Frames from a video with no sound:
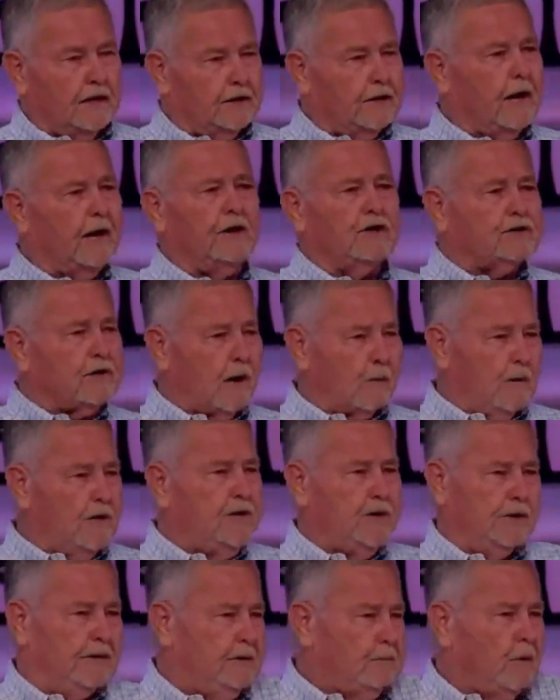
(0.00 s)
You know, here's how we
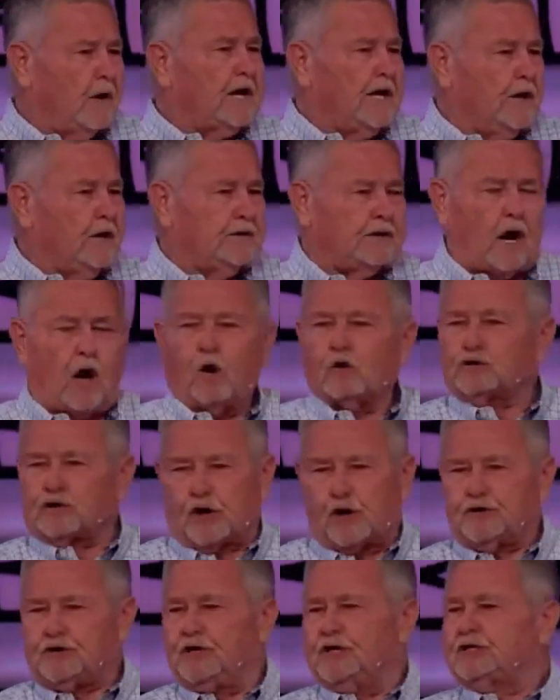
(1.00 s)
do it. We're guilty. All
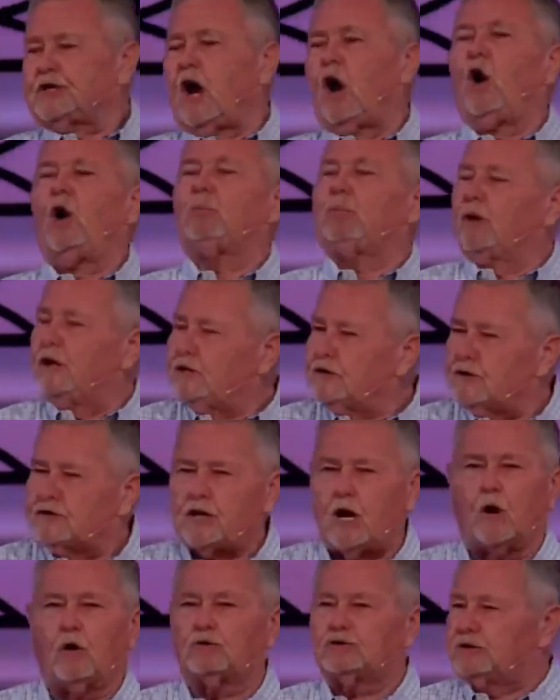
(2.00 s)
churches, all
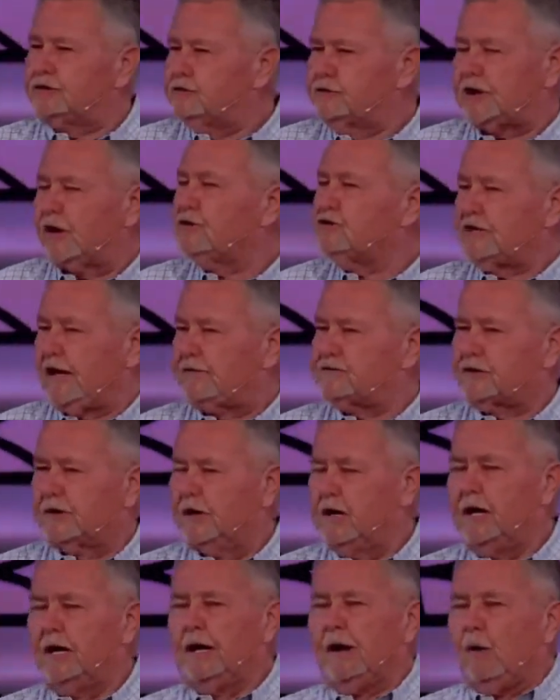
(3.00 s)
preachers, all church staff,
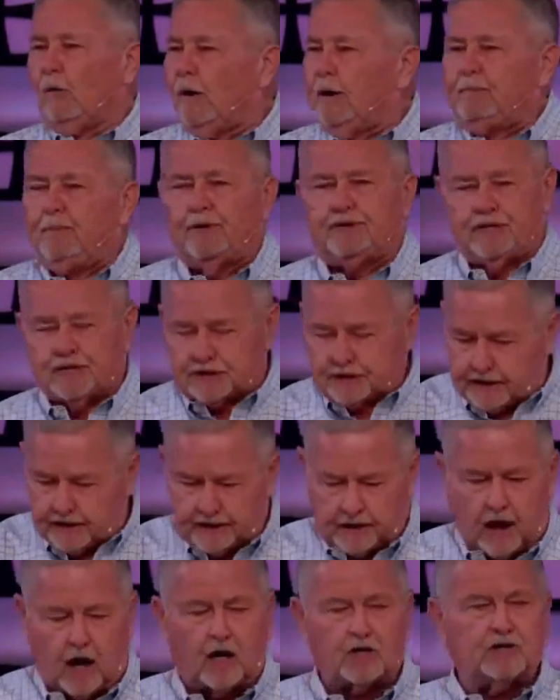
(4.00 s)
we put this
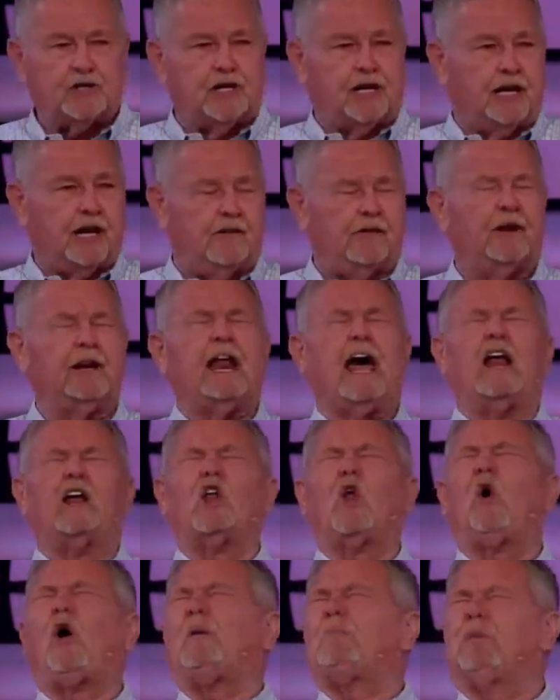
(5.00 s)
concoction together. Now,
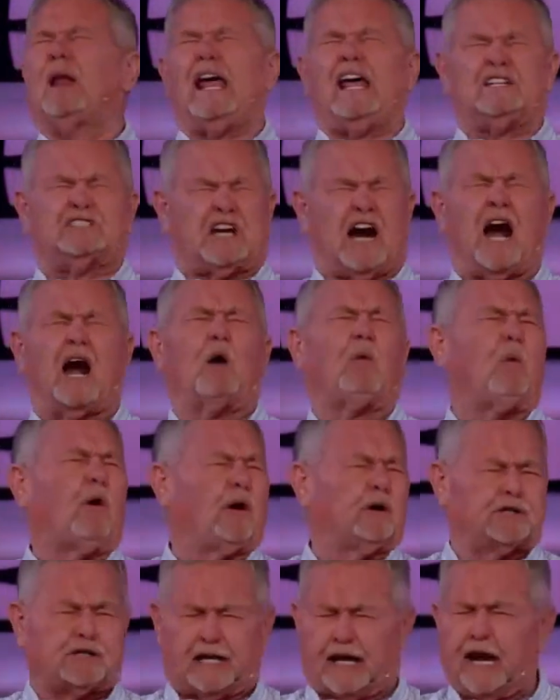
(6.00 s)
Lord, bless our
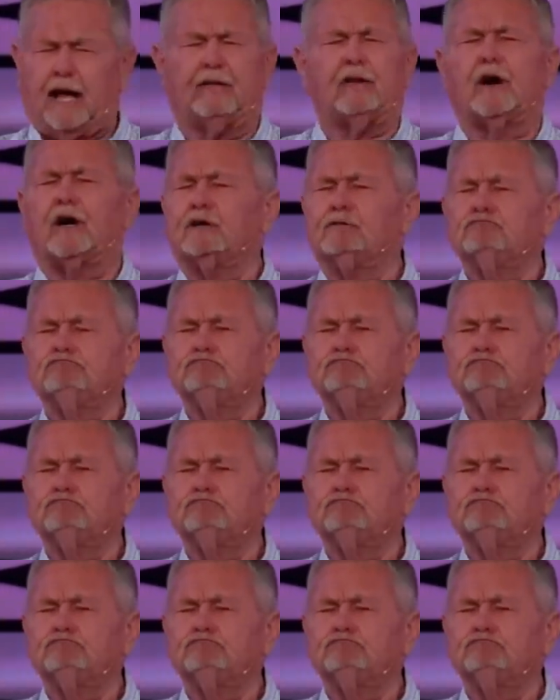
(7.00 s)
work together.